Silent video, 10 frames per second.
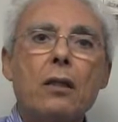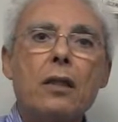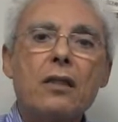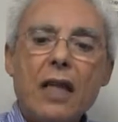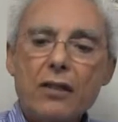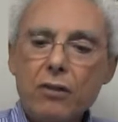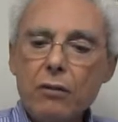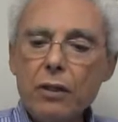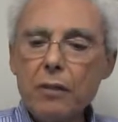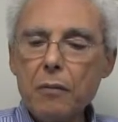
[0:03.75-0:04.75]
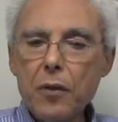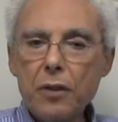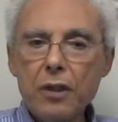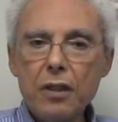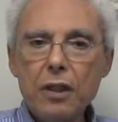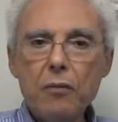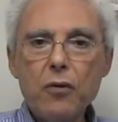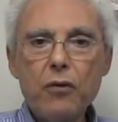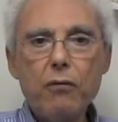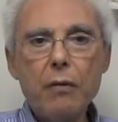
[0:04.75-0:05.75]
Testosterone is important in
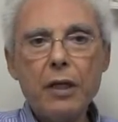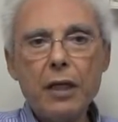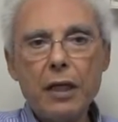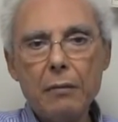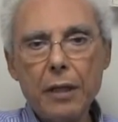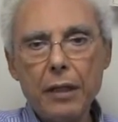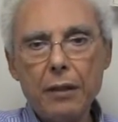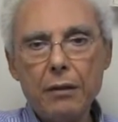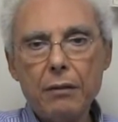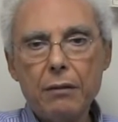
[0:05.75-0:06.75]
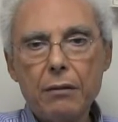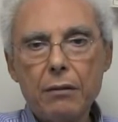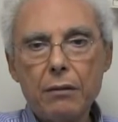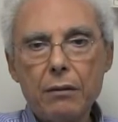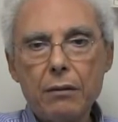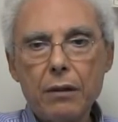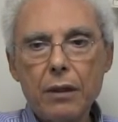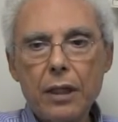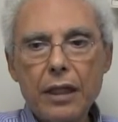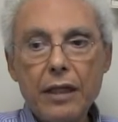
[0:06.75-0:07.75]
both women and men,
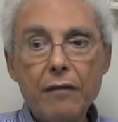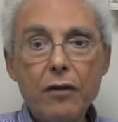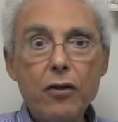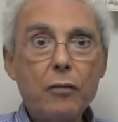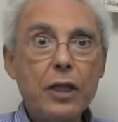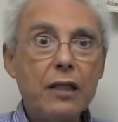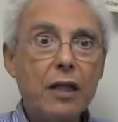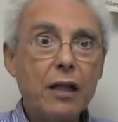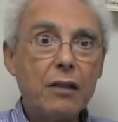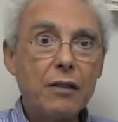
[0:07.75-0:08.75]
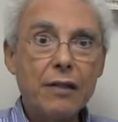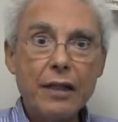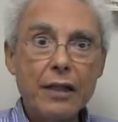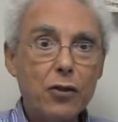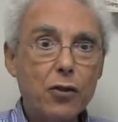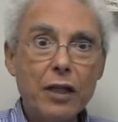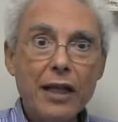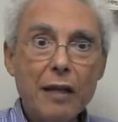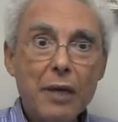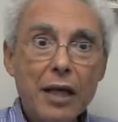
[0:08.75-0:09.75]
even though many doctors think it's
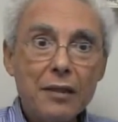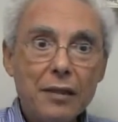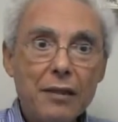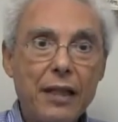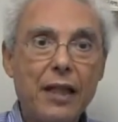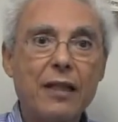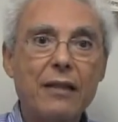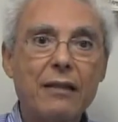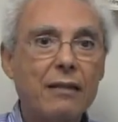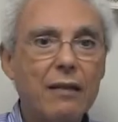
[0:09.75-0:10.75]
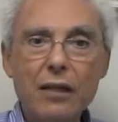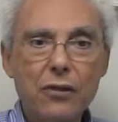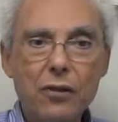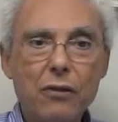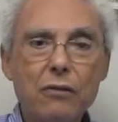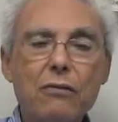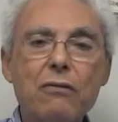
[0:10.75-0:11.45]
only a man's thing. Not so.